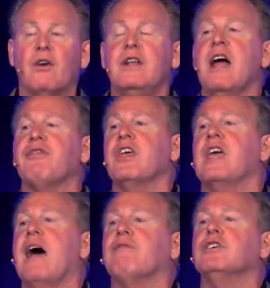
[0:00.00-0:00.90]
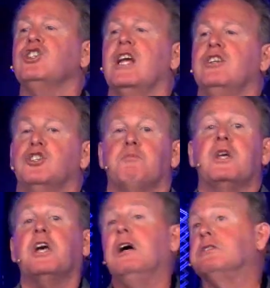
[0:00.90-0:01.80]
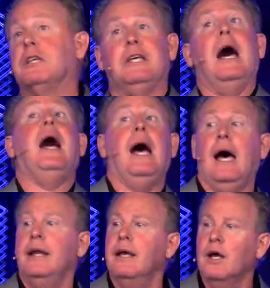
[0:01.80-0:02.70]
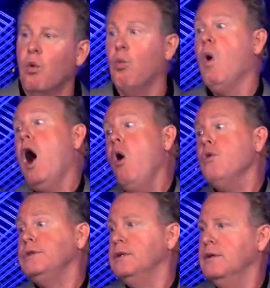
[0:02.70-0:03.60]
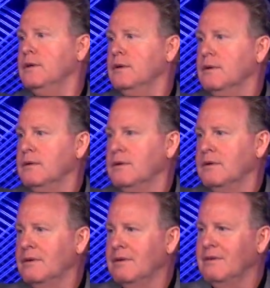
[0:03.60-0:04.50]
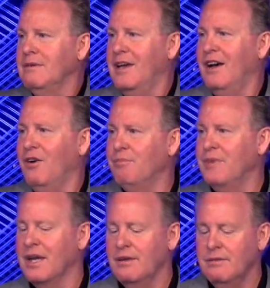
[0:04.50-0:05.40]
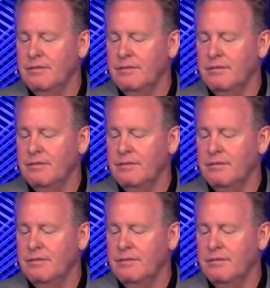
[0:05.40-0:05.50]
and nothing ever changes because God won't help me.